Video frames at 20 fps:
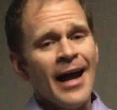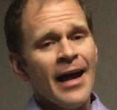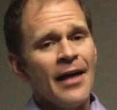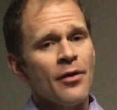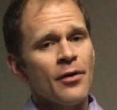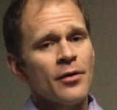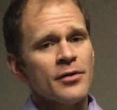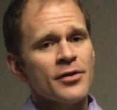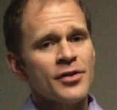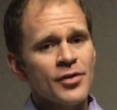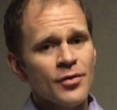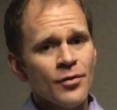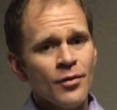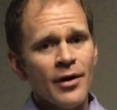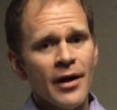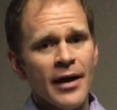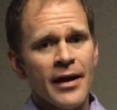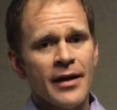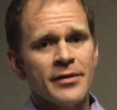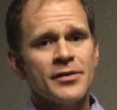And the
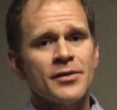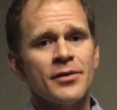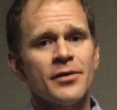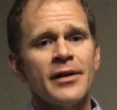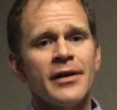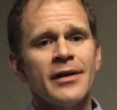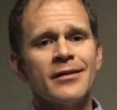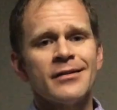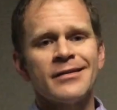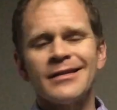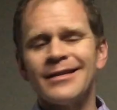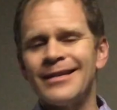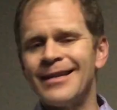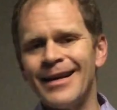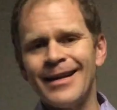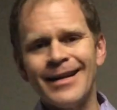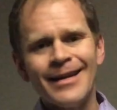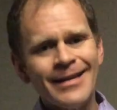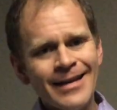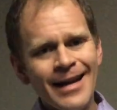short answer is
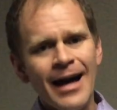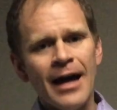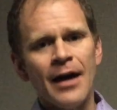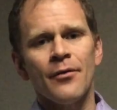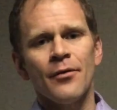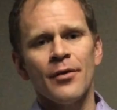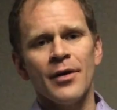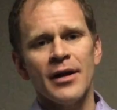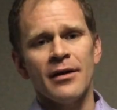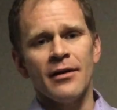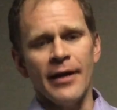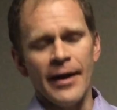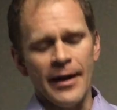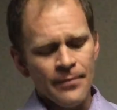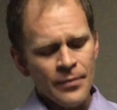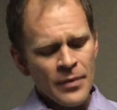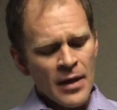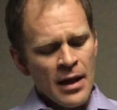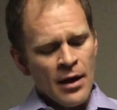not really.